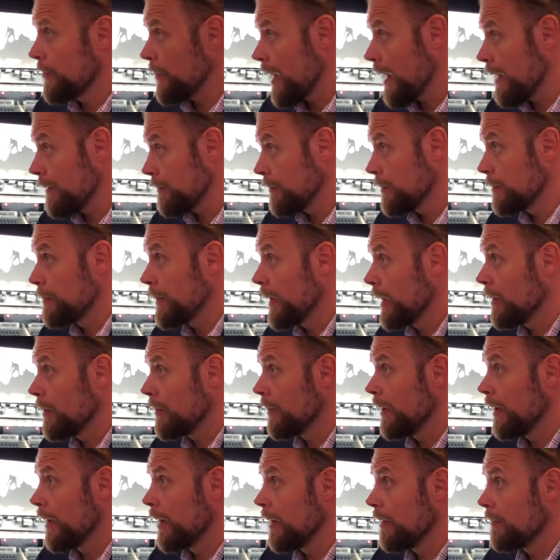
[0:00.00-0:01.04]
draft's been
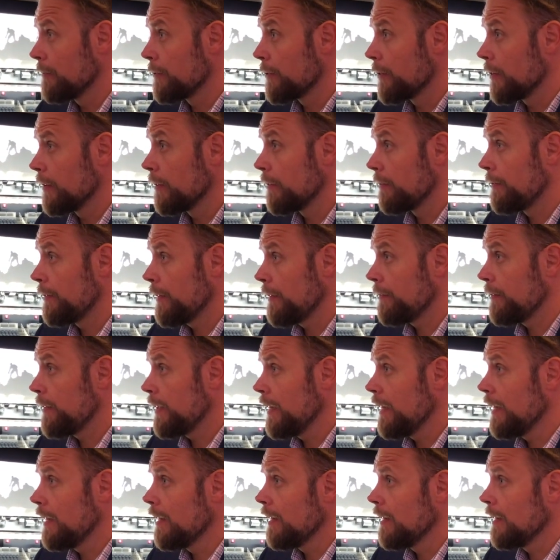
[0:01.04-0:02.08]
going on for
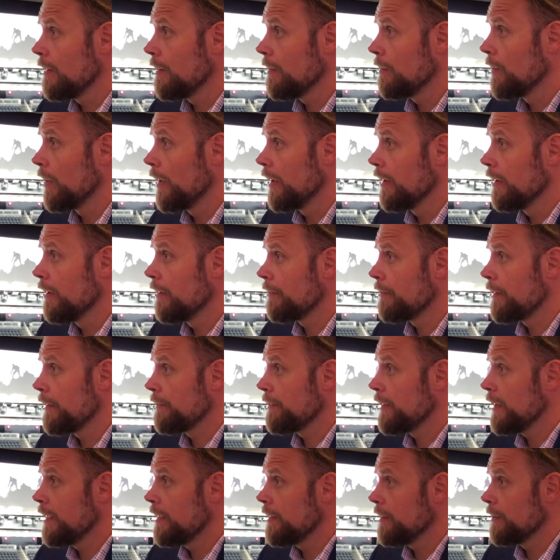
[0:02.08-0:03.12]
51 or
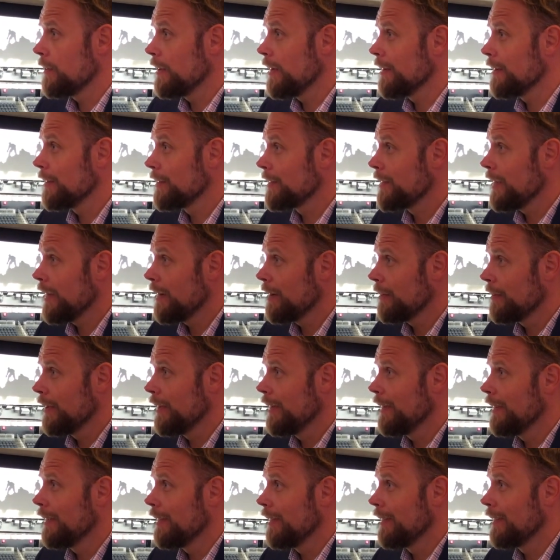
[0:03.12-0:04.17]
52 years now
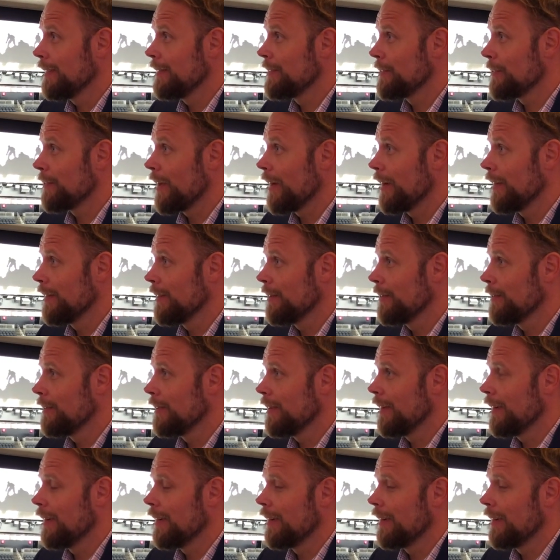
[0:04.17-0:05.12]
in Toronto.